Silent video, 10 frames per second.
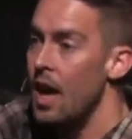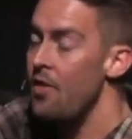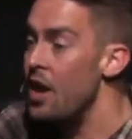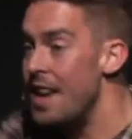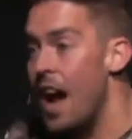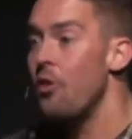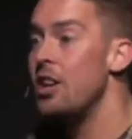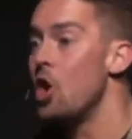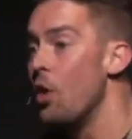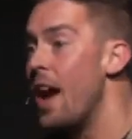And that now
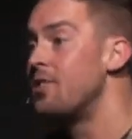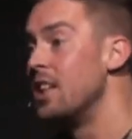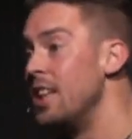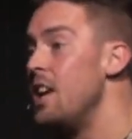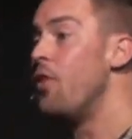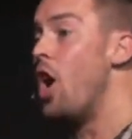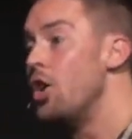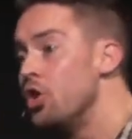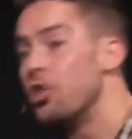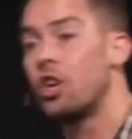they don't have to live
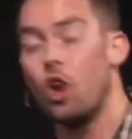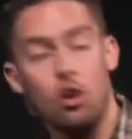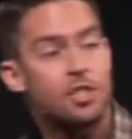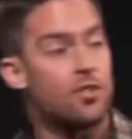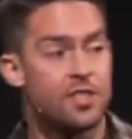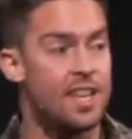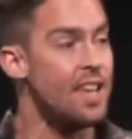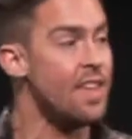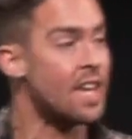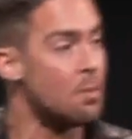under the curse of
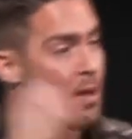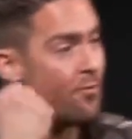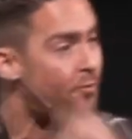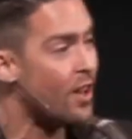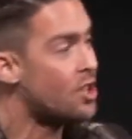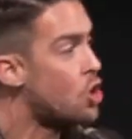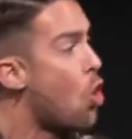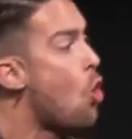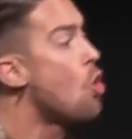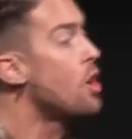sin. They can be
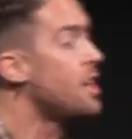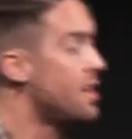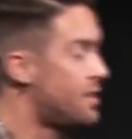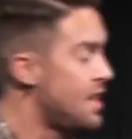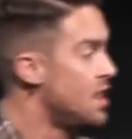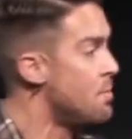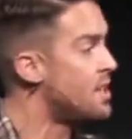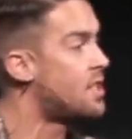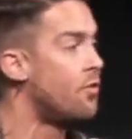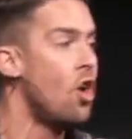victorious in the
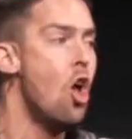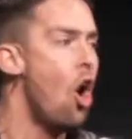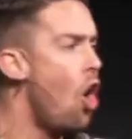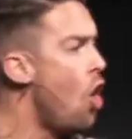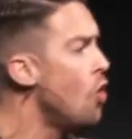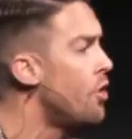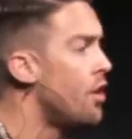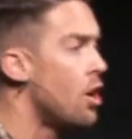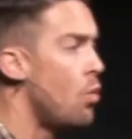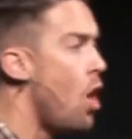midst of all that
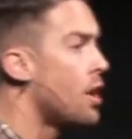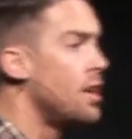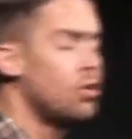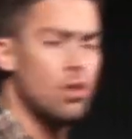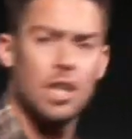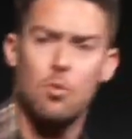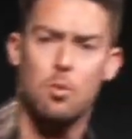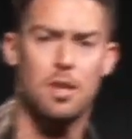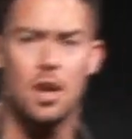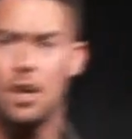they are walking through. And can we be